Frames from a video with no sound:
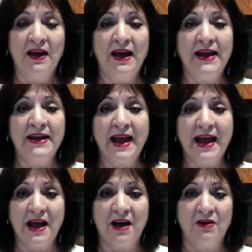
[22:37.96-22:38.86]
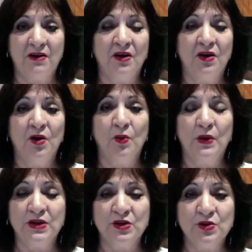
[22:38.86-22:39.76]
and how
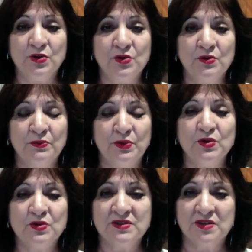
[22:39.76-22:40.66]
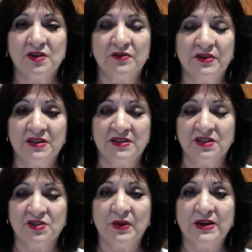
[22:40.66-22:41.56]
when you put yourself in a
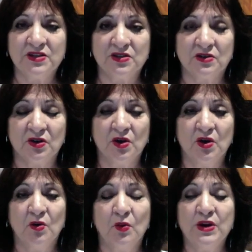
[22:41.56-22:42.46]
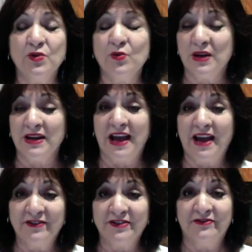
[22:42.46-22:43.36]
situation where you really
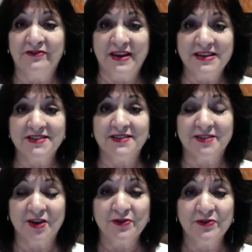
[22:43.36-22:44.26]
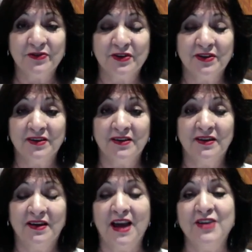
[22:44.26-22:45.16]
have to face yourself
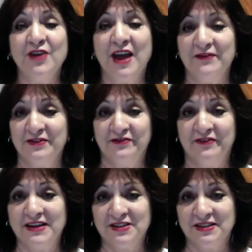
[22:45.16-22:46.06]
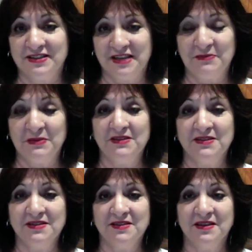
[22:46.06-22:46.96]
and you have to face your
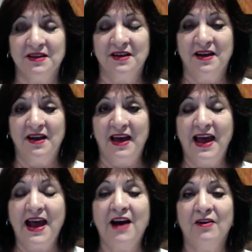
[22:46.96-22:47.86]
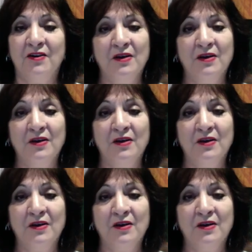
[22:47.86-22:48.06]
demons, how